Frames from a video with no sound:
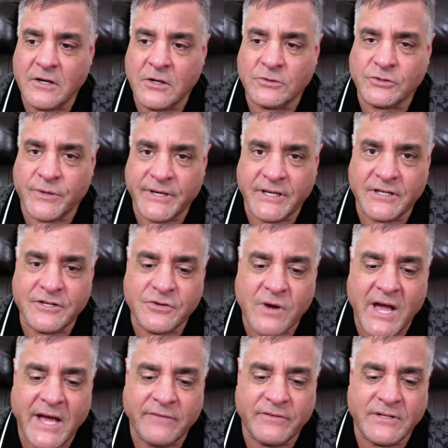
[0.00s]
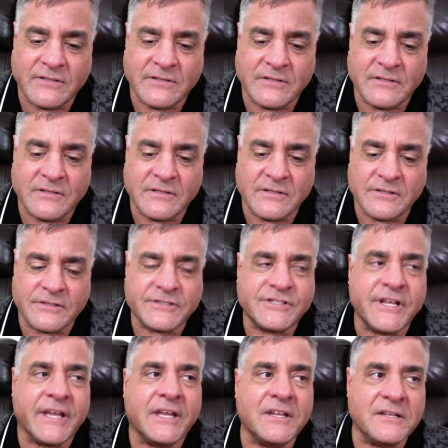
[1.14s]
No drinking and driving.
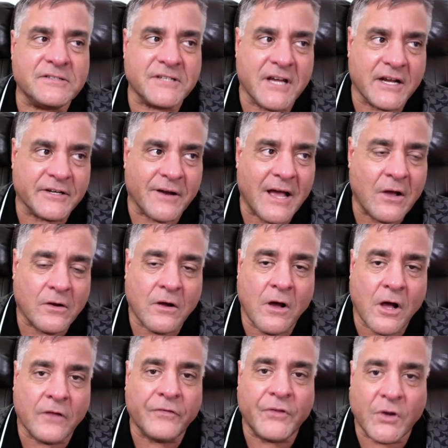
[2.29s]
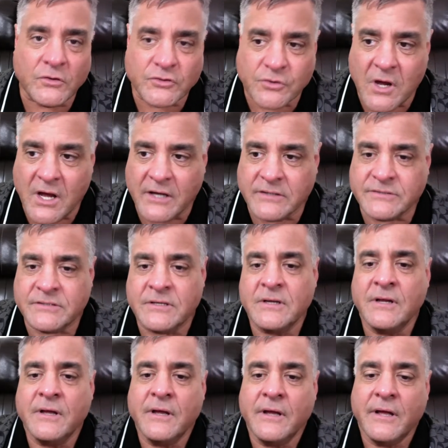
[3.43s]
Take it easy on your alcohol. No drugs.
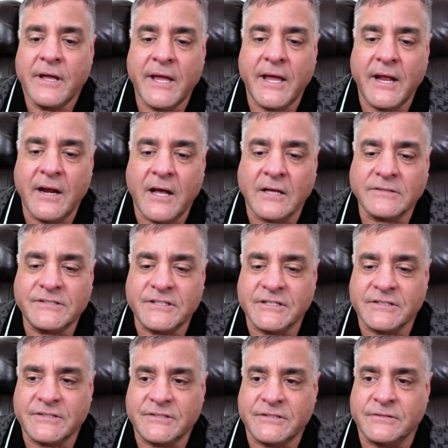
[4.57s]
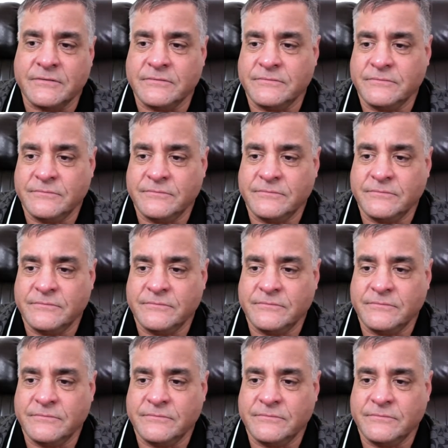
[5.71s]
And I'll see you soon.